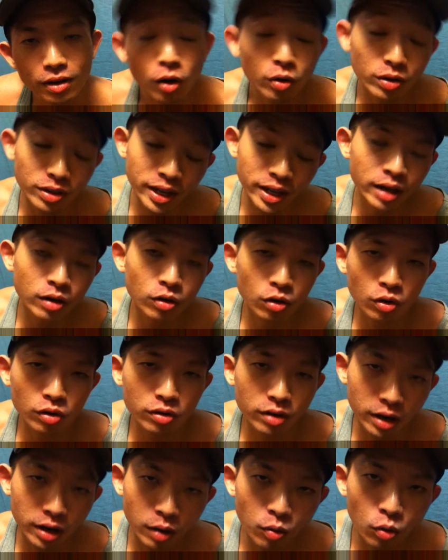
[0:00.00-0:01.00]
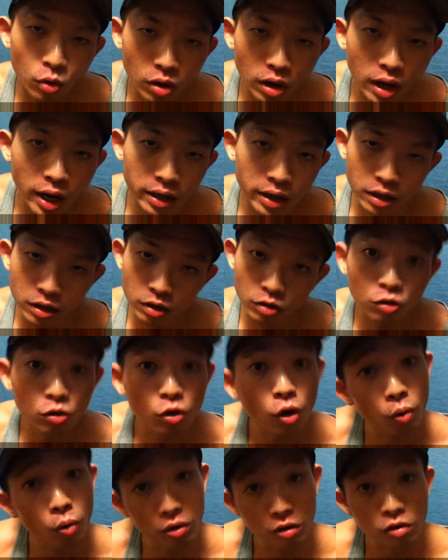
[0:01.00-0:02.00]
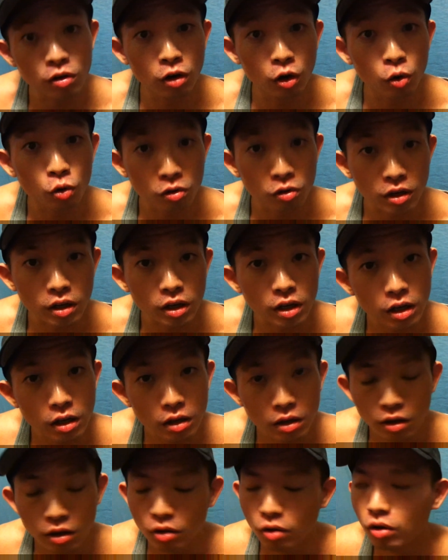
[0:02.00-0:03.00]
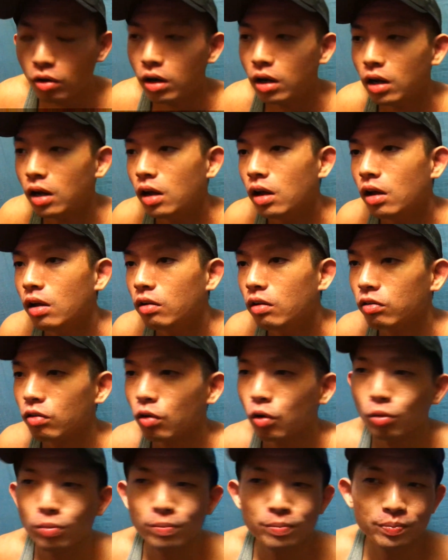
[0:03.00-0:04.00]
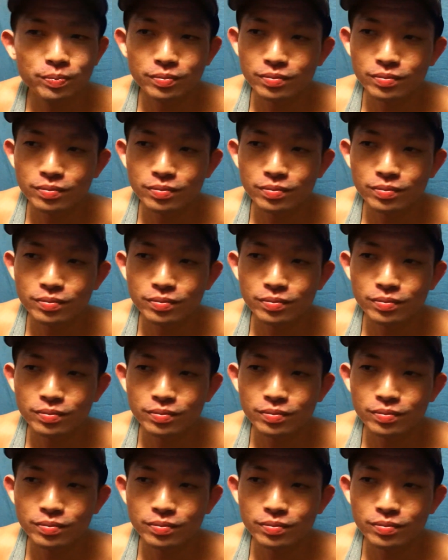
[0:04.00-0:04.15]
Oh, that of course, and I won't lie that the store was closing. So,